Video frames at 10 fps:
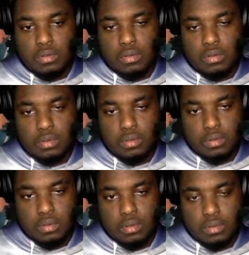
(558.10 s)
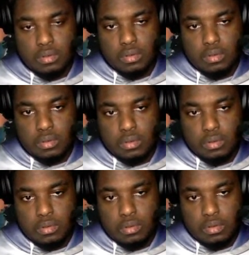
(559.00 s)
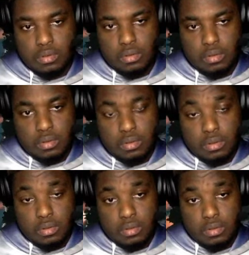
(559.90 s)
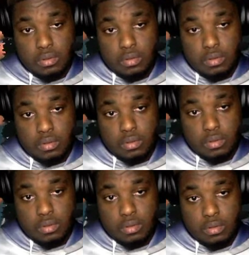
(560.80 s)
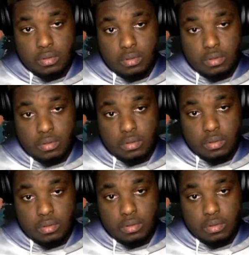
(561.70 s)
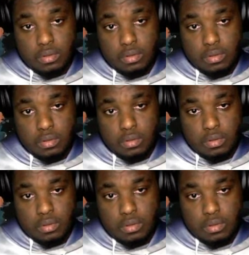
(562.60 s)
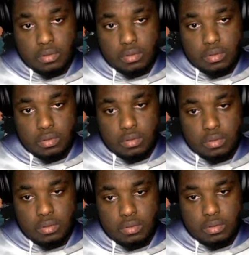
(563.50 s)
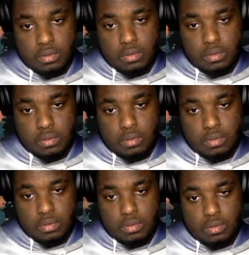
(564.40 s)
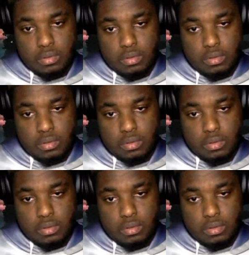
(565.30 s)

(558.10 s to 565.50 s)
[no speech]